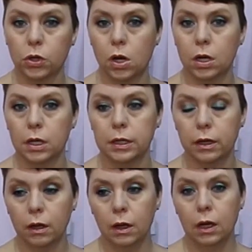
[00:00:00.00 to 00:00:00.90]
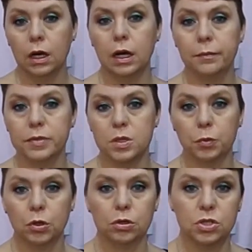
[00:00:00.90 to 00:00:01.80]
on some
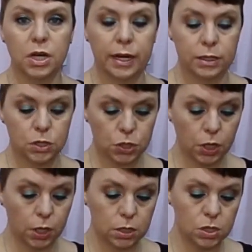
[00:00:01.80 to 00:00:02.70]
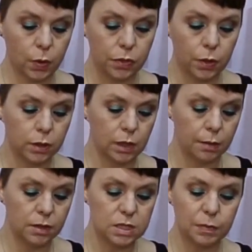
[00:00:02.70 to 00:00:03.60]
crochet skirts, so I thought that
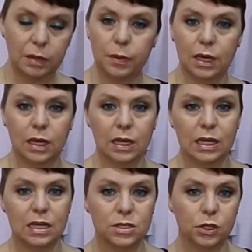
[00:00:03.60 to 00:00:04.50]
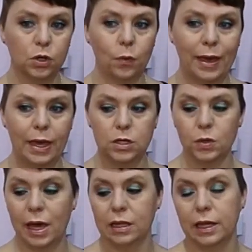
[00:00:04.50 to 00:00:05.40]
this might be an easier way to
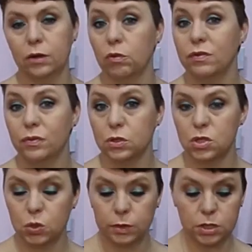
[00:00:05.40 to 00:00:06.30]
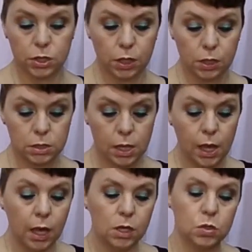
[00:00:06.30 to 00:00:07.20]
add like ruffles to a skirt.
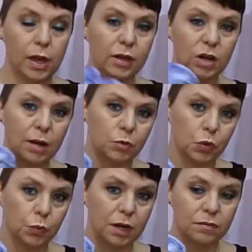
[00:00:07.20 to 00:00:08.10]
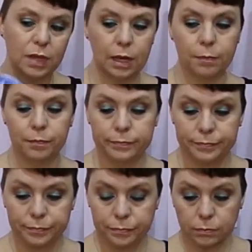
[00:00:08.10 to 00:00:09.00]
So I grabbed 3 of them.
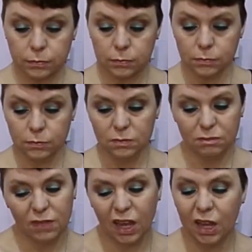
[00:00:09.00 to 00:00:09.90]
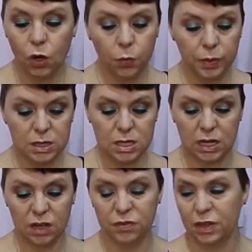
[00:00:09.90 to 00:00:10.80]
I hope that's
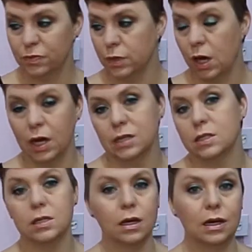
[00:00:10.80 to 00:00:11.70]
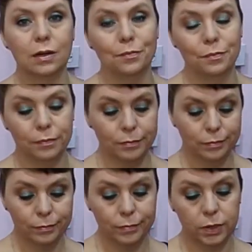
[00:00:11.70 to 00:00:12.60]
enough. If not, I'll
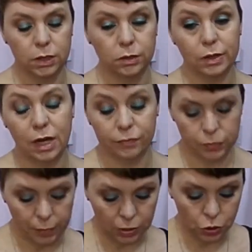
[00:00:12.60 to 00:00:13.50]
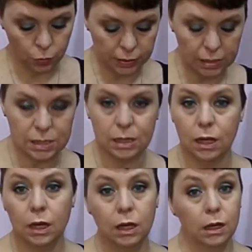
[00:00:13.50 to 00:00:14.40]
have to make do, because
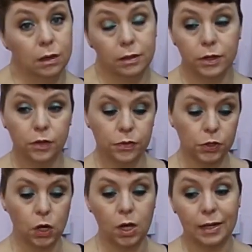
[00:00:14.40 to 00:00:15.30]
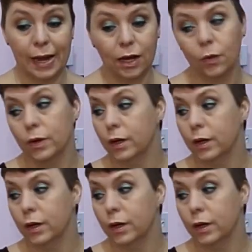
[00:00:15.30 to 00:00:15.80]
they're gone now.